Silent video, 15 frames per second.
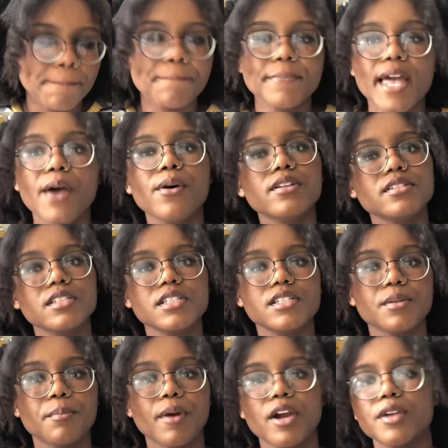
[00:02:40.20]
Now onto these
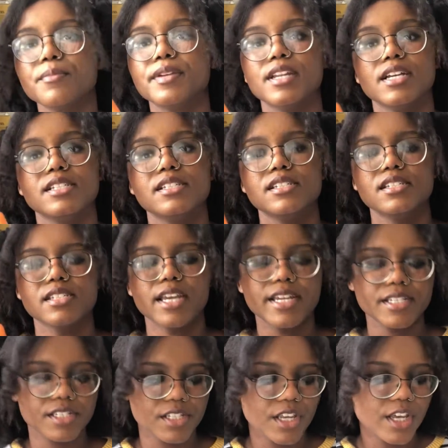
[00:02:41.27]
apartment hunting
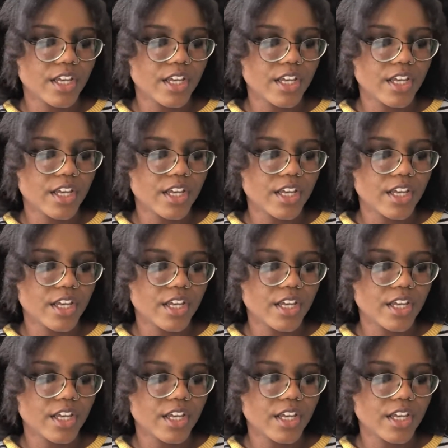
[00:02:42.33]
sites.